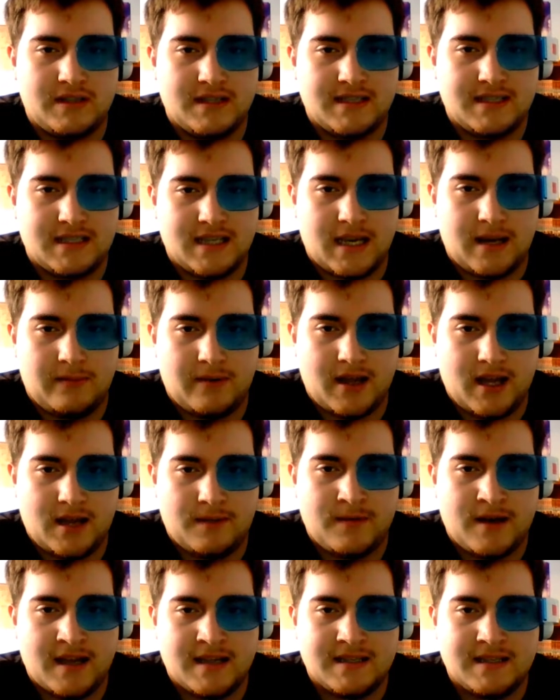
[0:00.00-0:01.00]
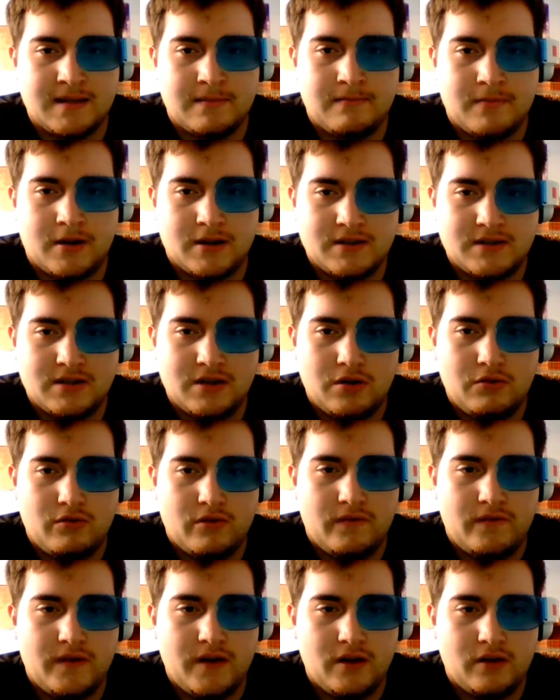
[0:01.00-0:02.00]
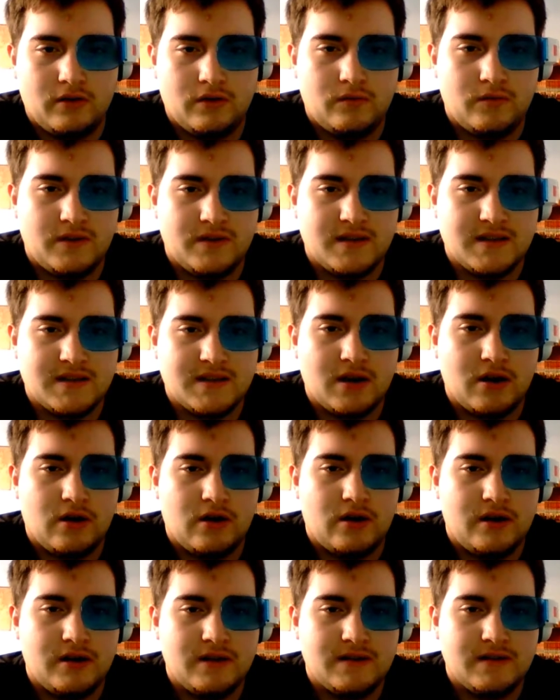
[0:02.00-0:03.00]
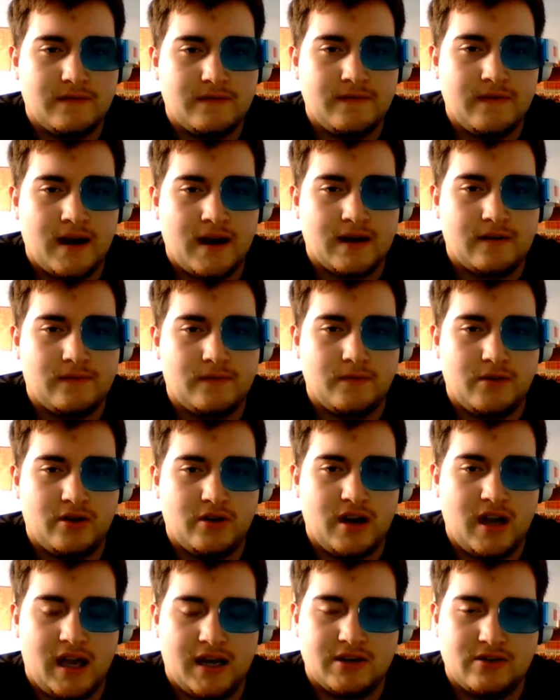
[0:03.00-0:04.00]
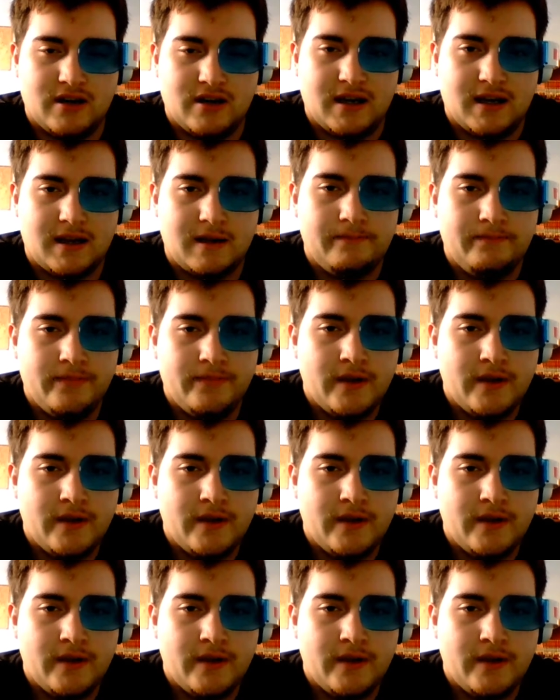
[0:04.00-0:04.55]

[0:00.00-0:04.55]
the same name as the monster you revealed with this card's effect from your extra deck.